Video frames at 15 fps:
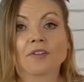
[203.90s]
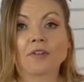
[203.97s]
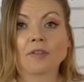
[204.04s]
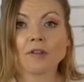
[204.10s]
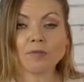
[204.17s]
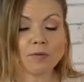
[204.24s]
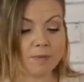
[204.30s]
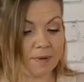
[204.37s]
So
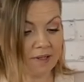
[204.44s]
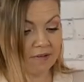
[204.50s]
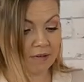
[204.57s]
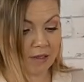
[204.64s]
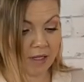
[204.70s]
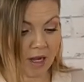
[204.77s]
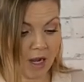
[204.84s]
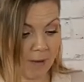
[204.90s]
this one
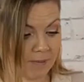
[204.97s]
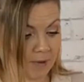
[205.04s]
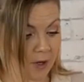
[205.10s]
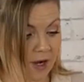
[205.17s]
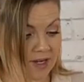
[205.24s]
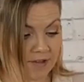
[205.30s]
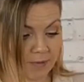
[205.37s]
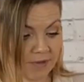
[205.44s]
basically
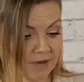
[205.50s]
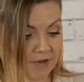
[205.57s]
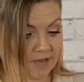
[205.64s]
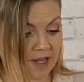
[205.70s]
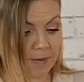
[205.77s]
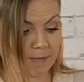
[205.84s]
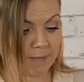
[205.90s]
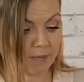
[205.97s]
operates with the
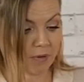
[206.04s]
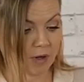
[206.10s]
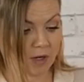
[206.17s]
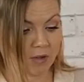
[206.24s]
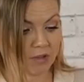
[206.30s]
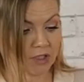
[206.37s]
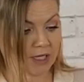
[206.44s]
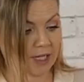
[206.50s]
same
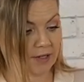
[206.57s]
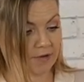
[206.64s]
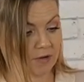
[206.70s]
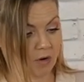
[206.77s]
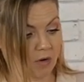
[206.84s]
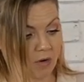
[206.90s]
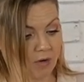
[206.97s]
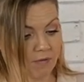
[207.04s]
approach. It has the
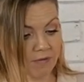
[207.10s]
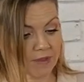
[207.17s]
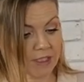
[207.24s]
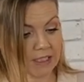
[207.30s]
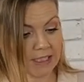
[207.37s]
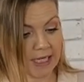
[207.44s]
hole for the